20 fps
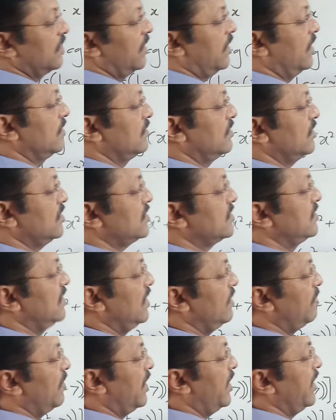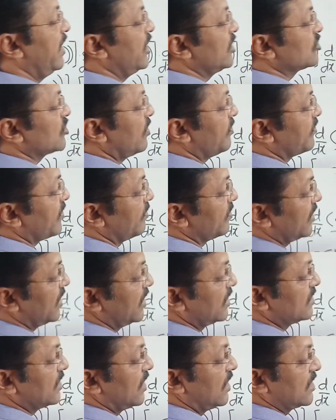and just d by dx of something
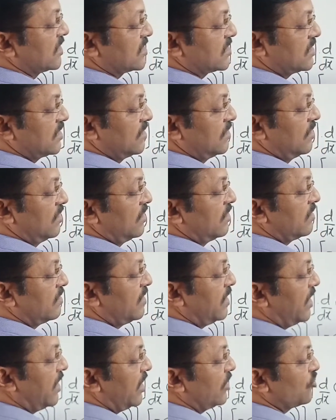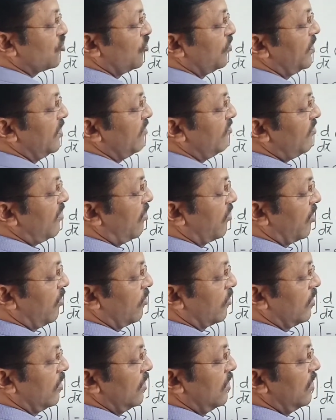is asked. That has to be found out.